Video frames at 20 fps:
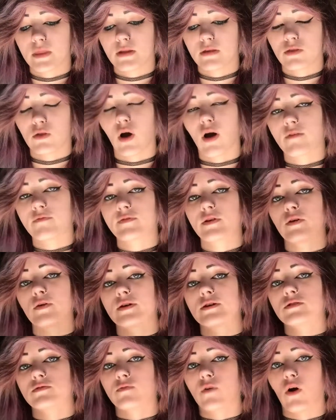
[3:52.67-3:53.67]
not feel
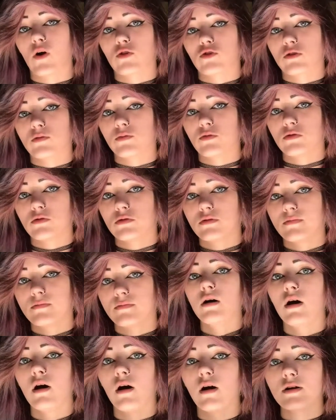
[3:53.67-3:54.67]
as vulnerable.
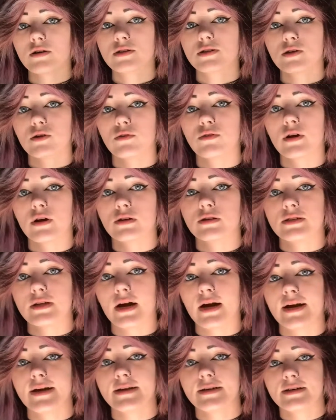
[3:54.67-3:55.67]
Also, their
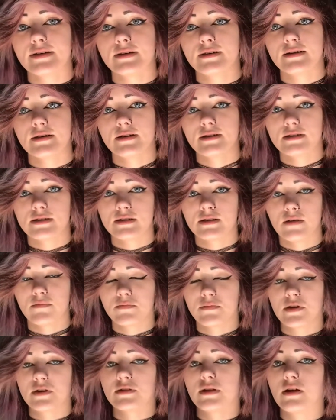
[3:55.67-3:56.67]
diet is
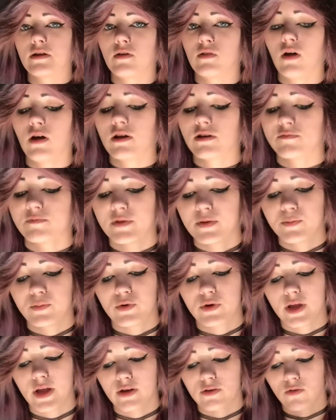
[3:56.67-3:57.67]
something that a lot of
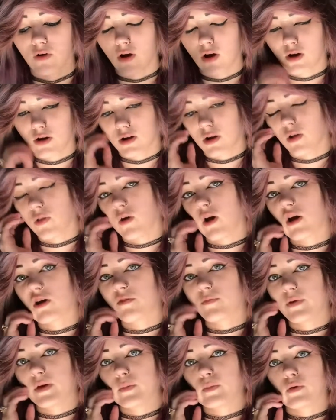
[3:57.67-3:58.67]
people get wrong. A lot
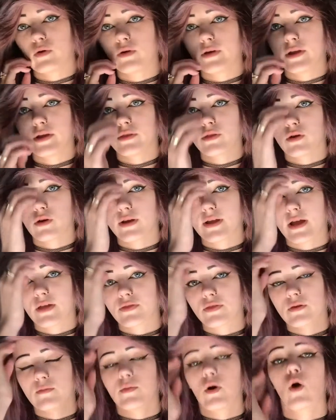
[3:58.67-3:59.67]
of people either get them